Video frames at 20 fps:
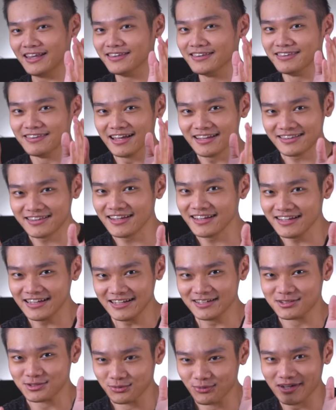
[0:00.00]
And nothing
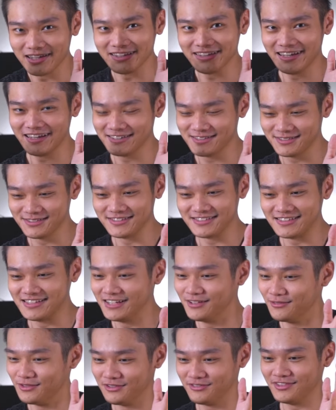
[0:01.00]
is what ASUS
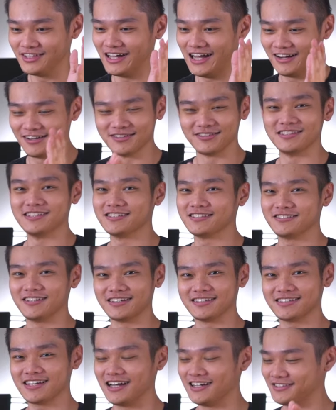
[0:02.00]
did with the R O G
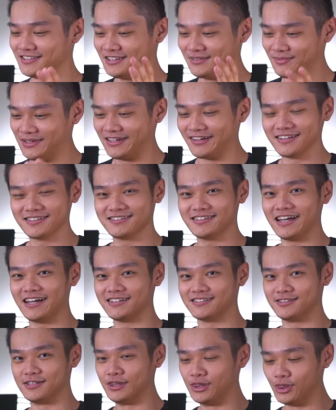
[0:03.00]
Strix Scar three, because there
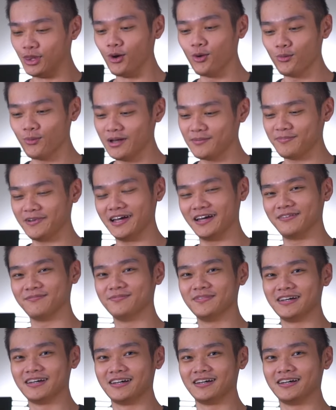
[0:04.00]
is no
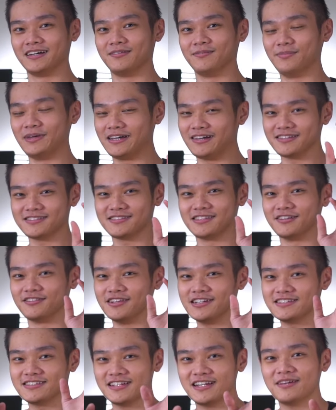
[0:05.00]
webcam, because the
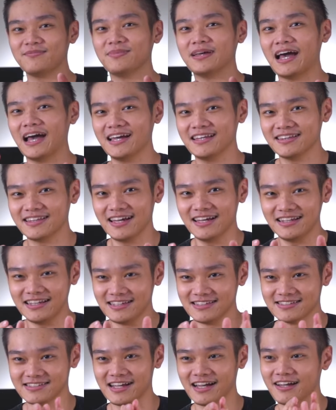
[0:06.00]
reasoning behind that
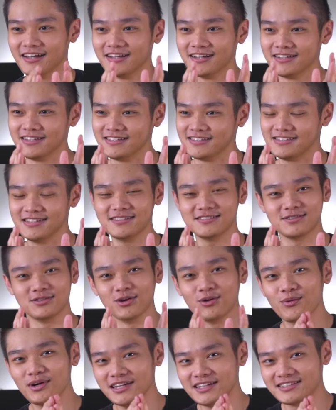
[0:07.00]
is that since
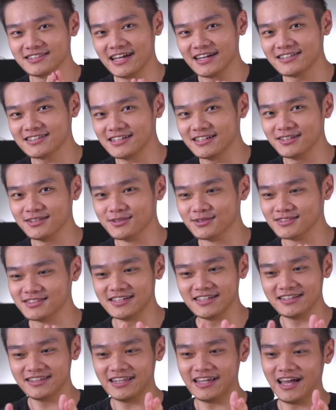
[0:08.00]
no one is actually
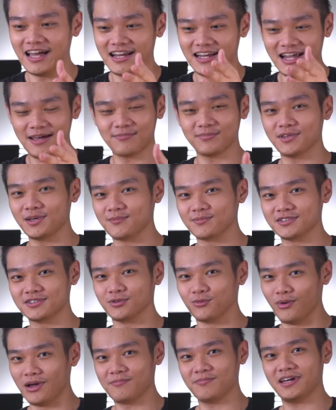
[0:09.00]
using their
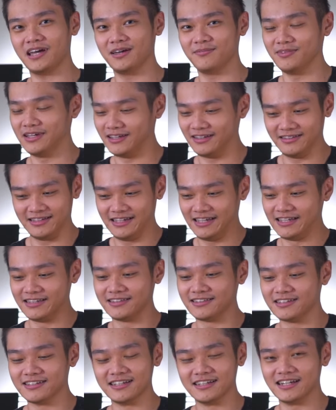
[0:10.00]
laptop's webcam
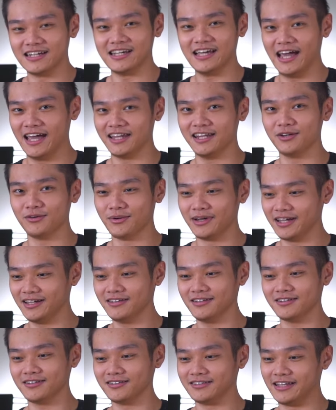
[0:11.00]
internally
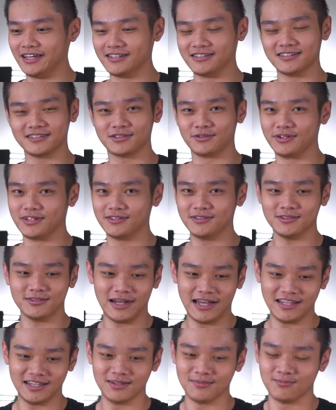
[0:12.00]
anyway, they're just going
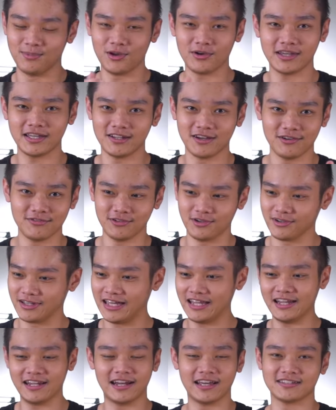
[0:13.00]
to either block it off or
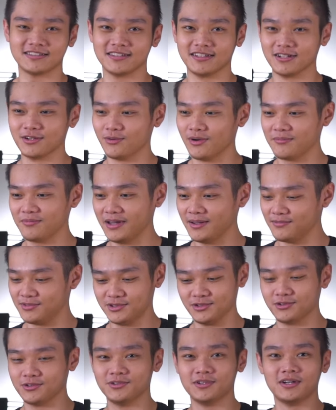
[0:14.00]
get an external webcam,
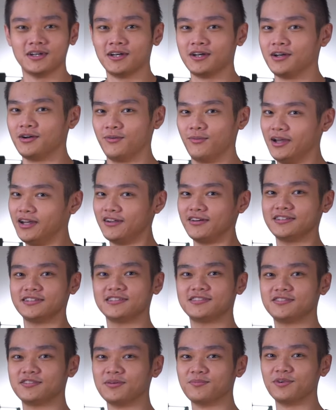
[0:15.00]
so why not
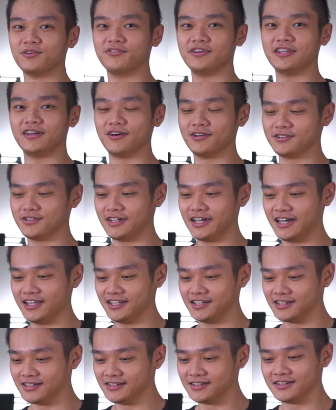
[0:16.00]
just remove it
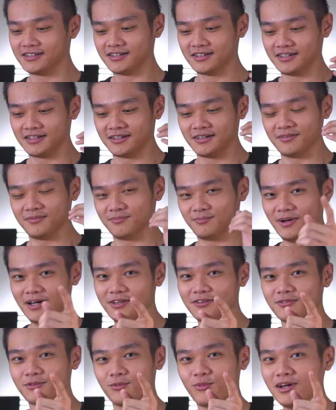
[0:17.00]
altogether?
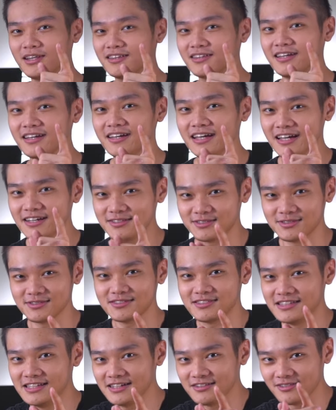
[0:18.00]
But one thing
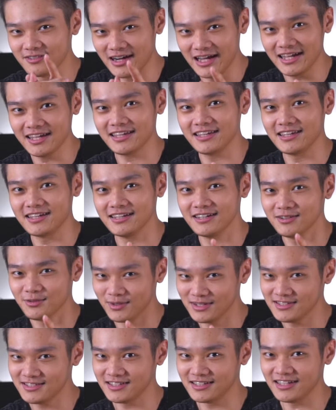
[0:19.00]
ASUS did right here,
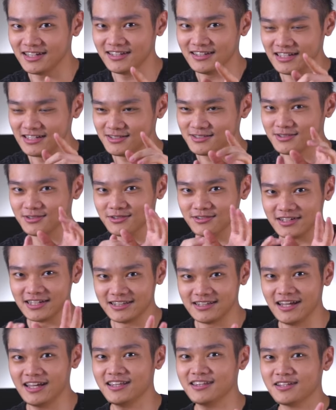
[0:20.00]
once again, is to
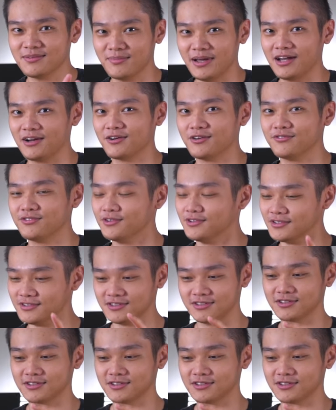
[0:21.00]
retain the microphone.